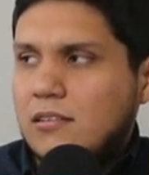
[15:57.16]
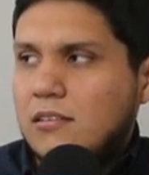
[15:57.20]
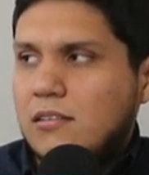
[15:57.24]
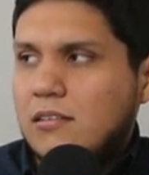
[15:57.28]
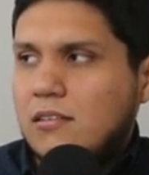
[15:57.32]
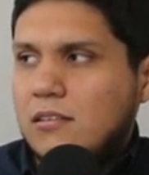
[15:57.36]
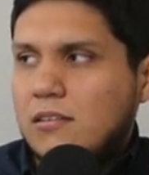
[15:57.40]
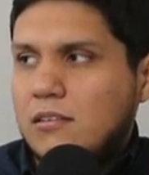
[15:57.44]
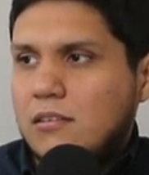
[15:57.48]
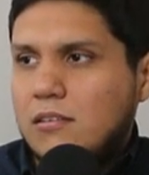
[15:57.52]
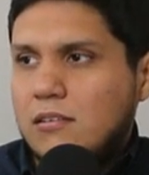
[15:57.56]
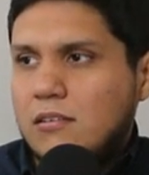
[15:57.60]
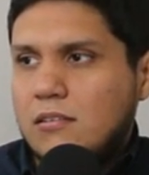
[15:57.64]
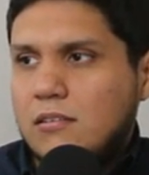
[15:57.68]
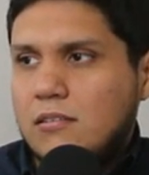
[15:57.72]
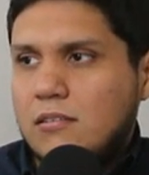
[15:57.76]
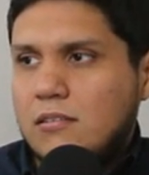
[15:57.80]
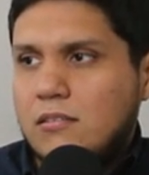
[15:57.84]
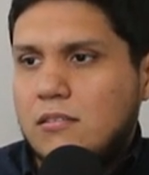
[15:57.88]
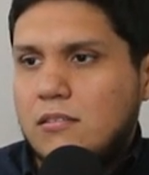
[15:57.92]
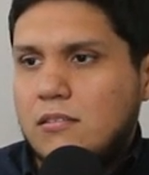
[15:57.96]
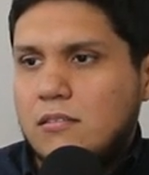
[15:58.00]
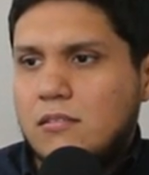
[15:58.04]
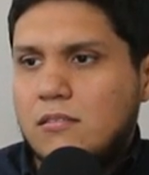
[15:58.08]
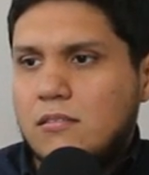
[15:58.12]

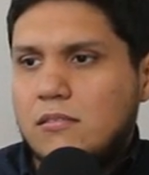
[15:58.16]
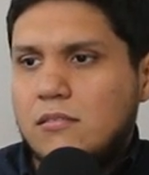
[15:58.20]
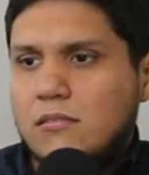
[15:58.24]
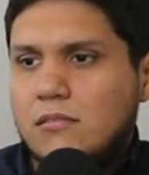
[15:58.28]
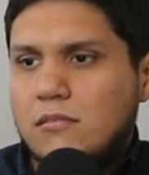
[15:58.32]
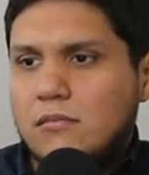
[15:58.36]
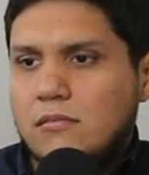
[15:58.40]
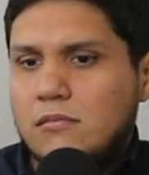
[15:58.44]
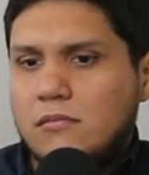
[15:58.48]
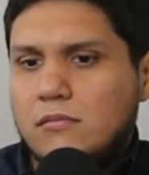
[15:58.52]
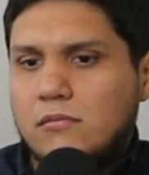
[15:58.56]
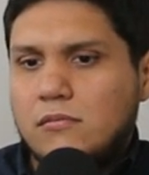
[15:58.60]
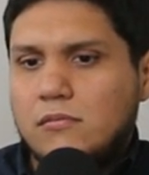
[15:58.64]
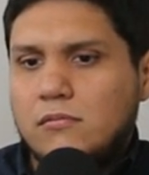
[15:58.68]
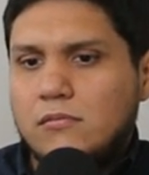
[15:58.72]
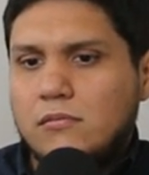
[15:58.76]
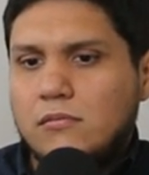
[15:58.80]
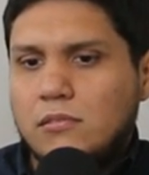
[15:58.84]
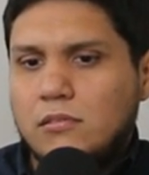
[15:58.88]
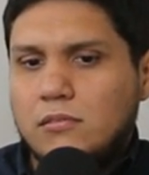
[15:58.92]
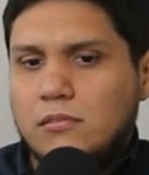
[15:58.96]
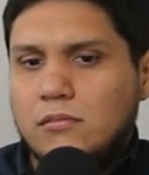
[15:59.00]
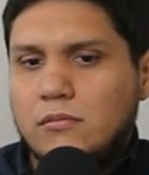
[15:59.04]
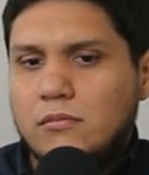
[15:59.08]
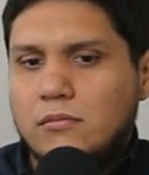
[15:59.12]

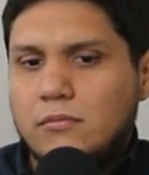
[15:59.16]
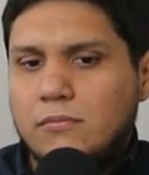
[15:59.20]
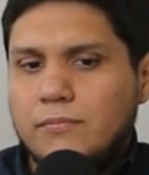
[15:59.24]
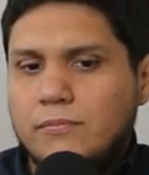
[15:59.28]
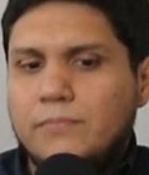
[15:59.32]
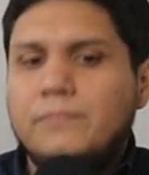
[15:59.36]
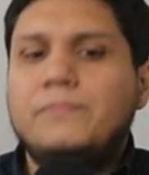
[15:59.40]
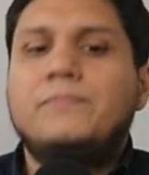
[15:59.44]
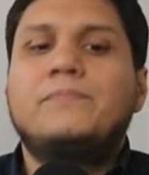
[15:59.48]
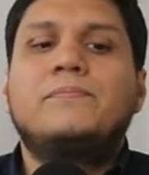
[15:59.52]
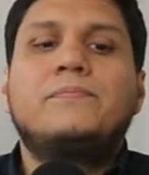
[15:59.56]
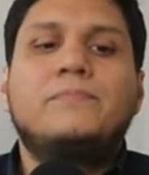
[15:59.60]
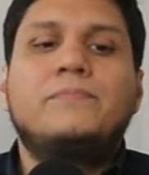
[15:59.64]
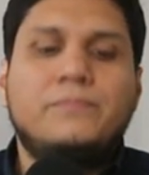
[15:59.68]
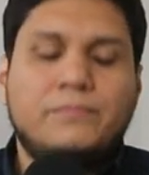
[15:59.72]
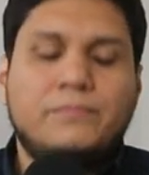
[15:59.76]
No words are spoken by the person on screen.